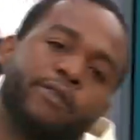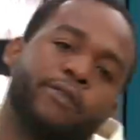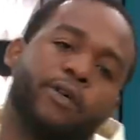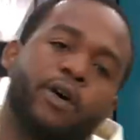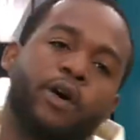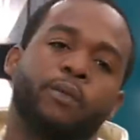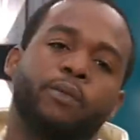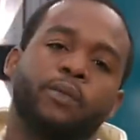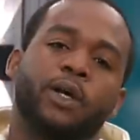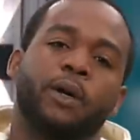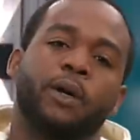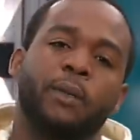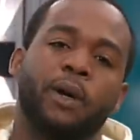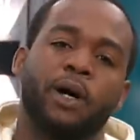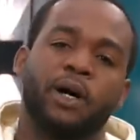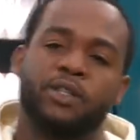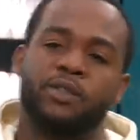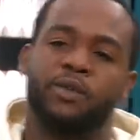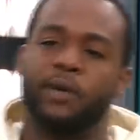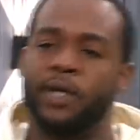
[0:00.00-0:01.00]
for yeah. Up Top
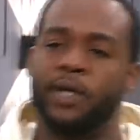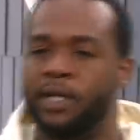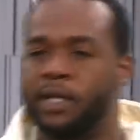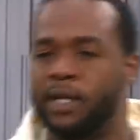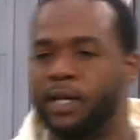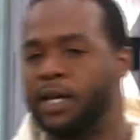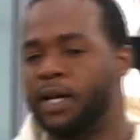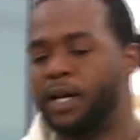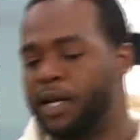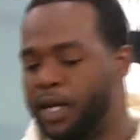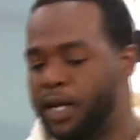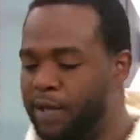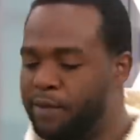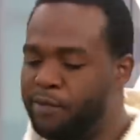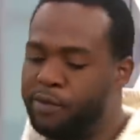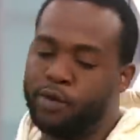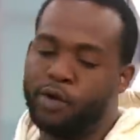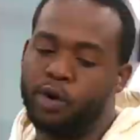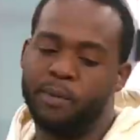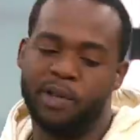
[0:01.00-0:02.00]
Boss when
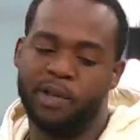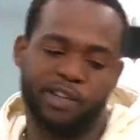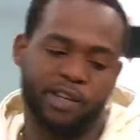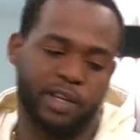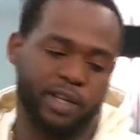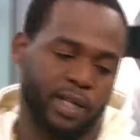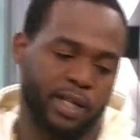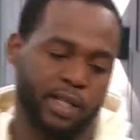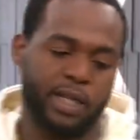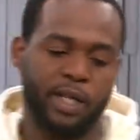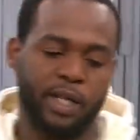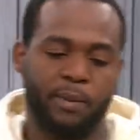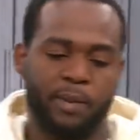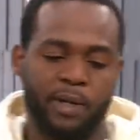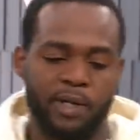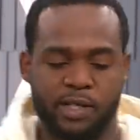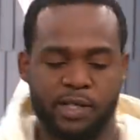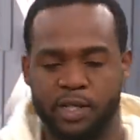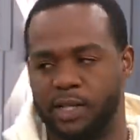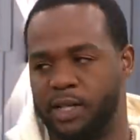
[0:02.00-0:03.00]
even Ramesh
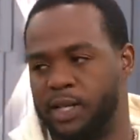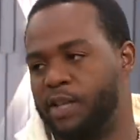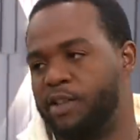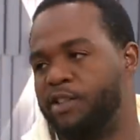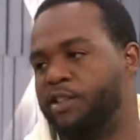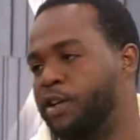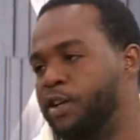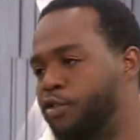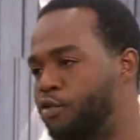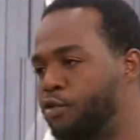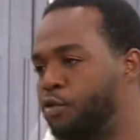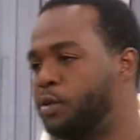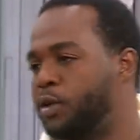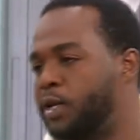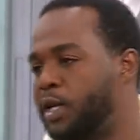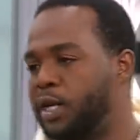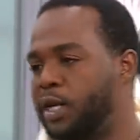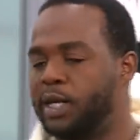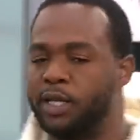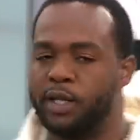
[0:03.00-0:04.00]
Entertainment, C T J, mm-hmm. True
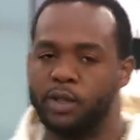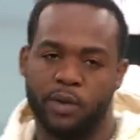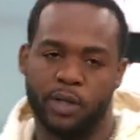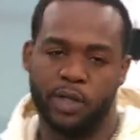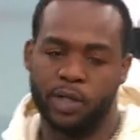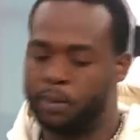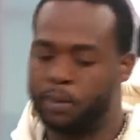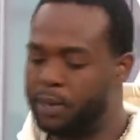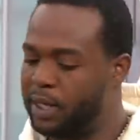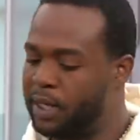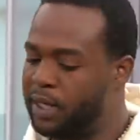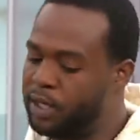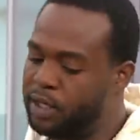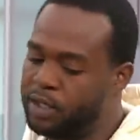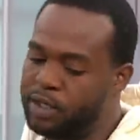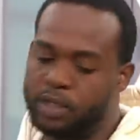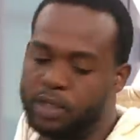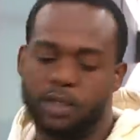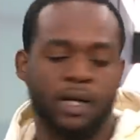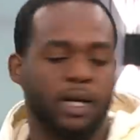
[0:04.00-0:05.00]
Talent, when mm-hmm. nobody
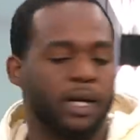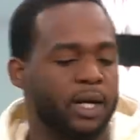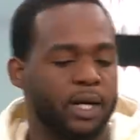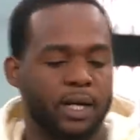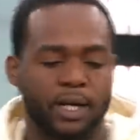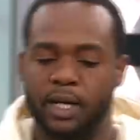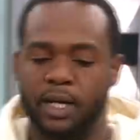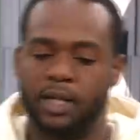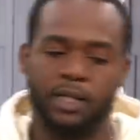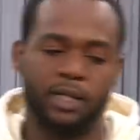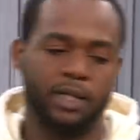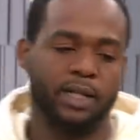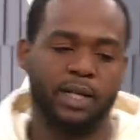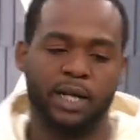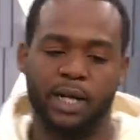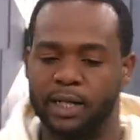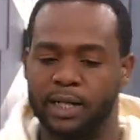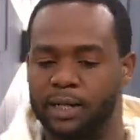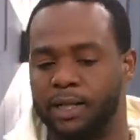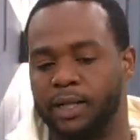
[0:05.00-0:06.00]
else didn't,
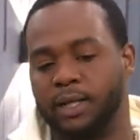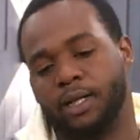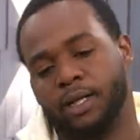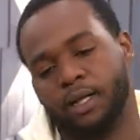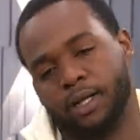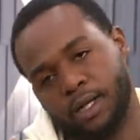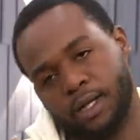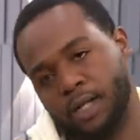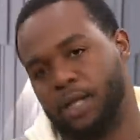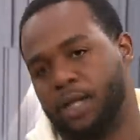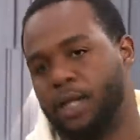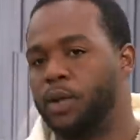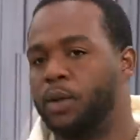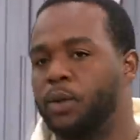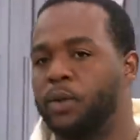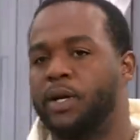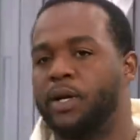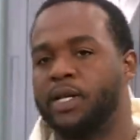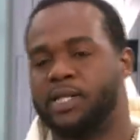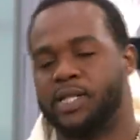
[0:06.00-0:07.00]
and, you
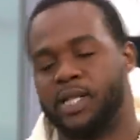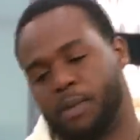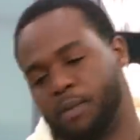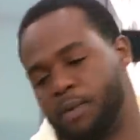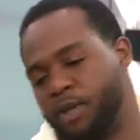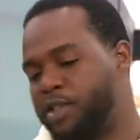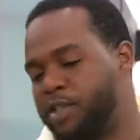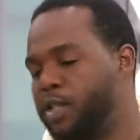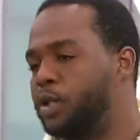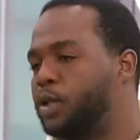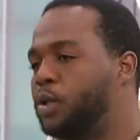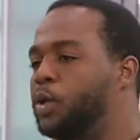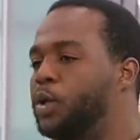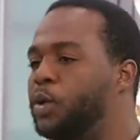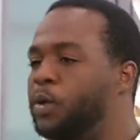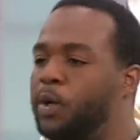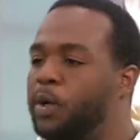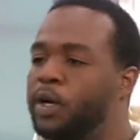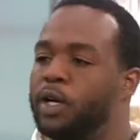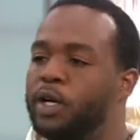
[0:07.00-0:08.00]
know, establish it to the
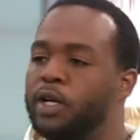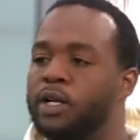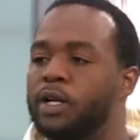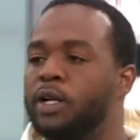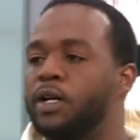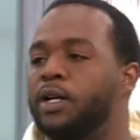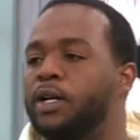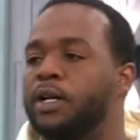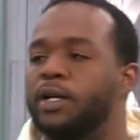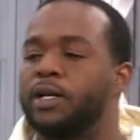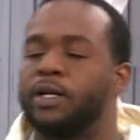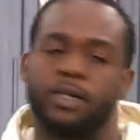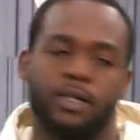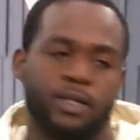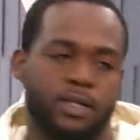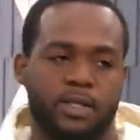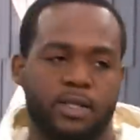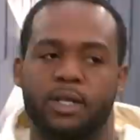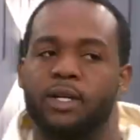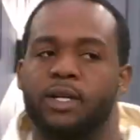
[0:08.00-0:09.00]
world.
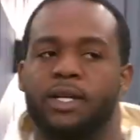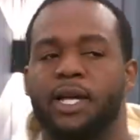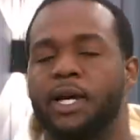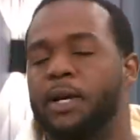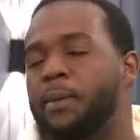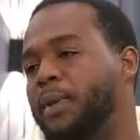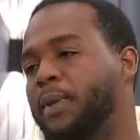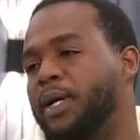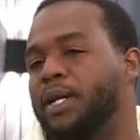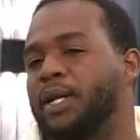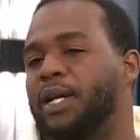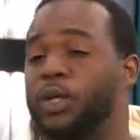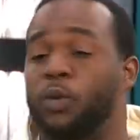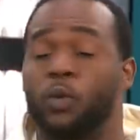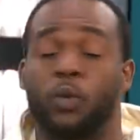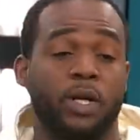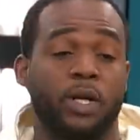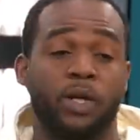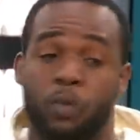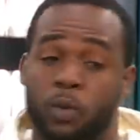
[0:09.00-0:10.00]
So, yeah, man, and
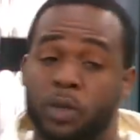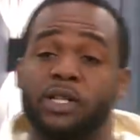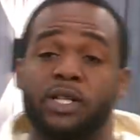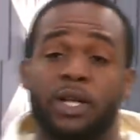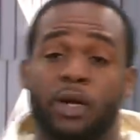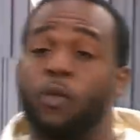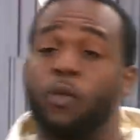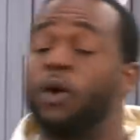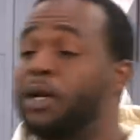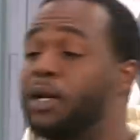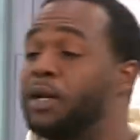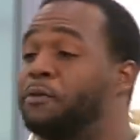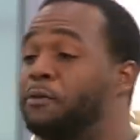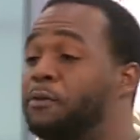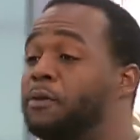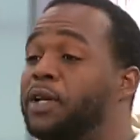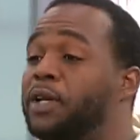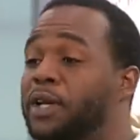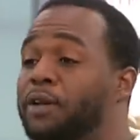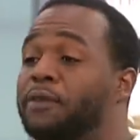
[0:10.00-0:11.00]
it was a
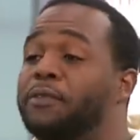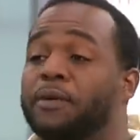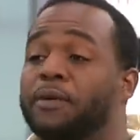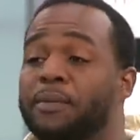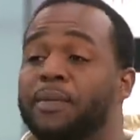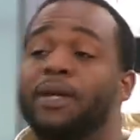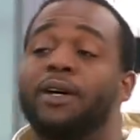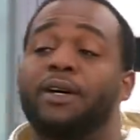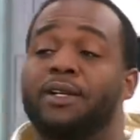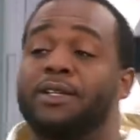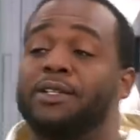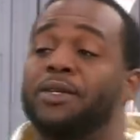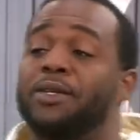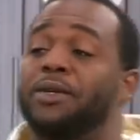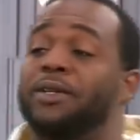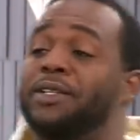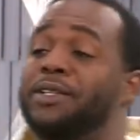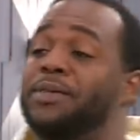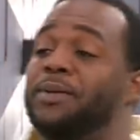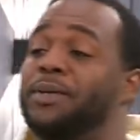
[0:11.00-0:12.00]
wonderful year for me
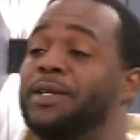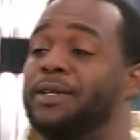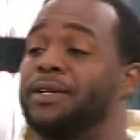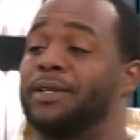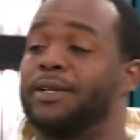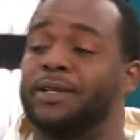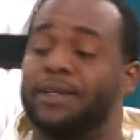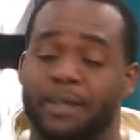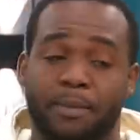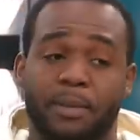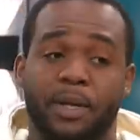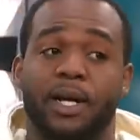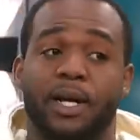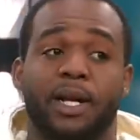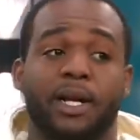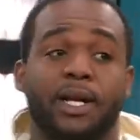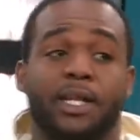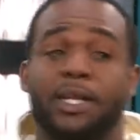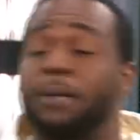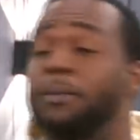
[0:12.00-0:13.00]
also, I swear. Yeah, Make yeah. a
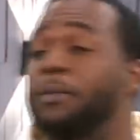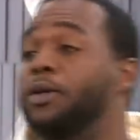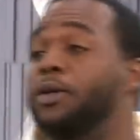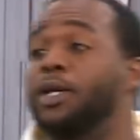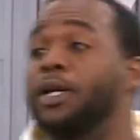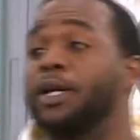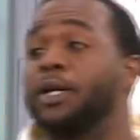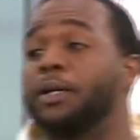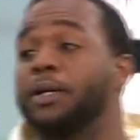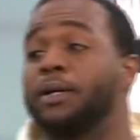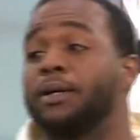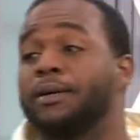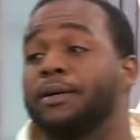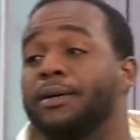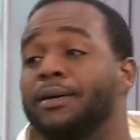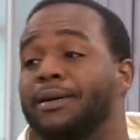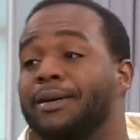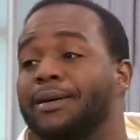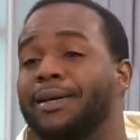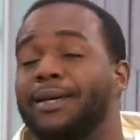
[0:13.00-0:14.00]
lot of money, you know?
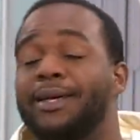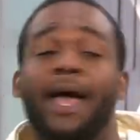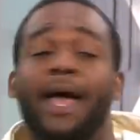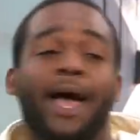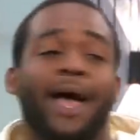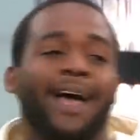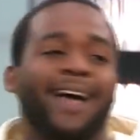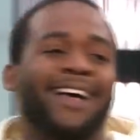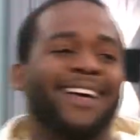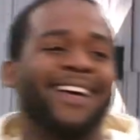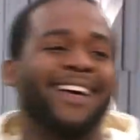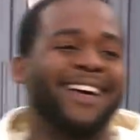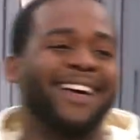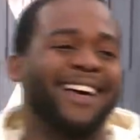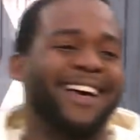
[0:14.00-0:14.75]
What?